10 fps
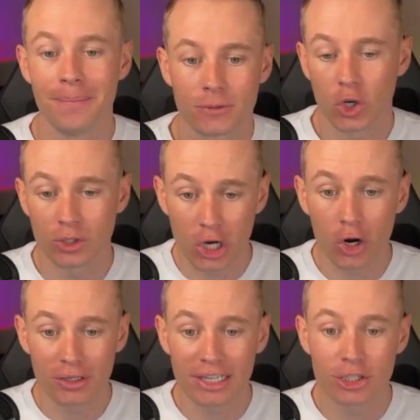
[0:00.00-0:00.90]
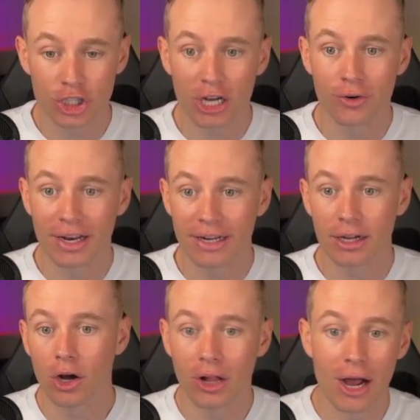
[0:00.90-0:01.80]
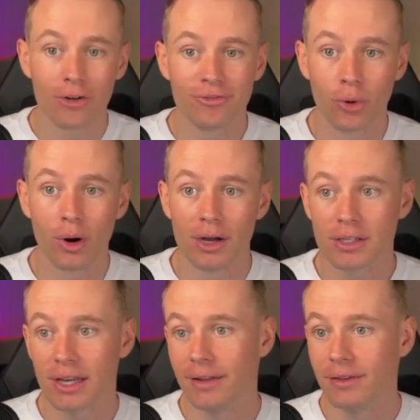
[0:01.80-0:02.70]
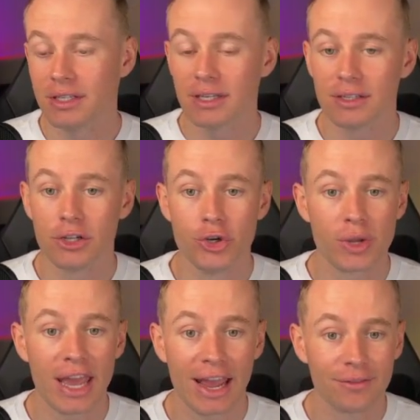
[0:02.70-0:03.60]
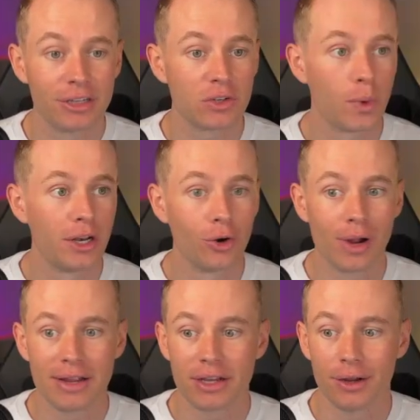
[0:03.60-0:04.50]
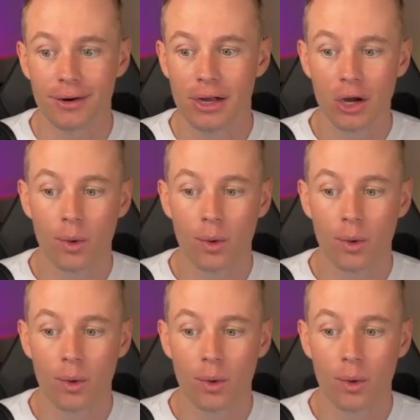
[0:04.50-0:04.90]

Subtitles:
So it's currently generating it all out for us, and this is the new canvas window right here,